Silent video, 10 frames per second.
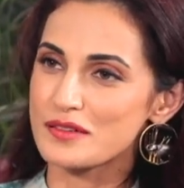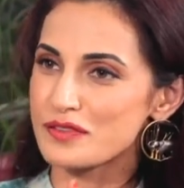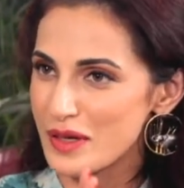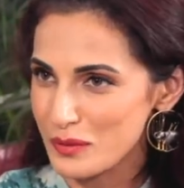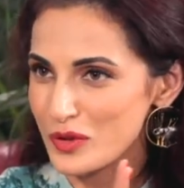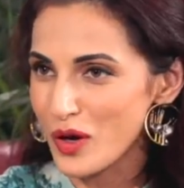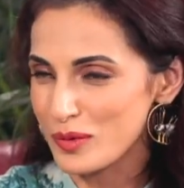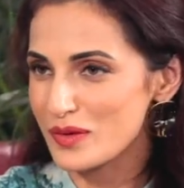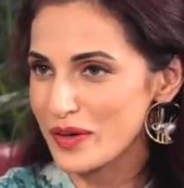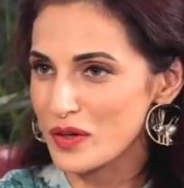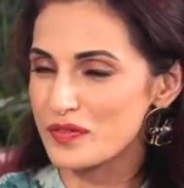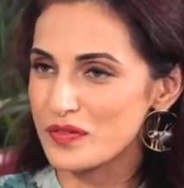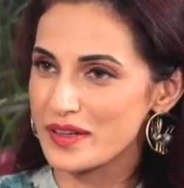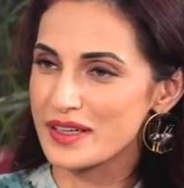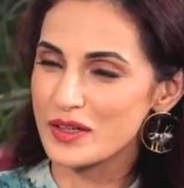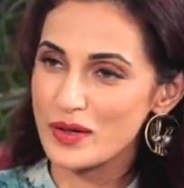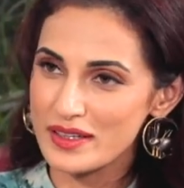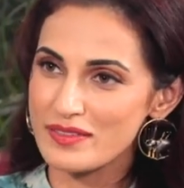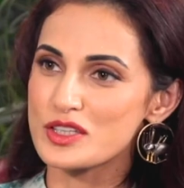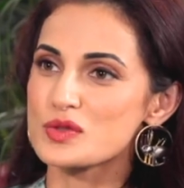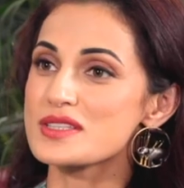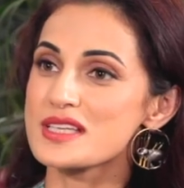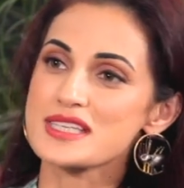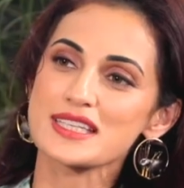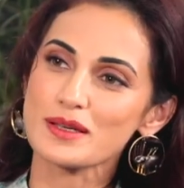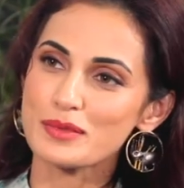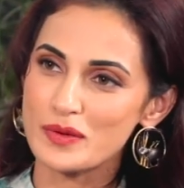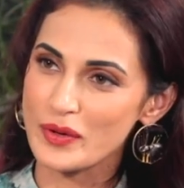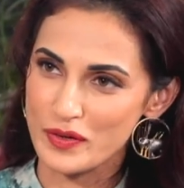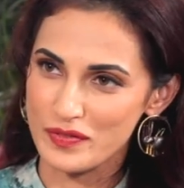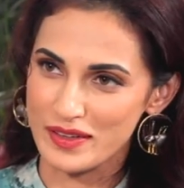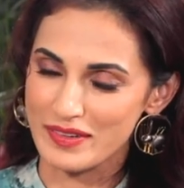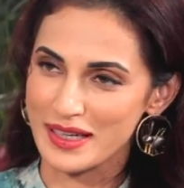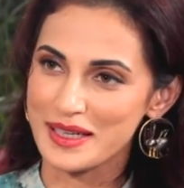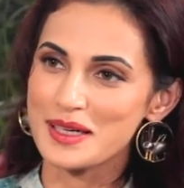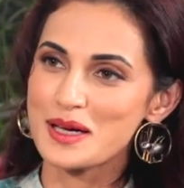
from normal way of you know, living to a sustainable way of living.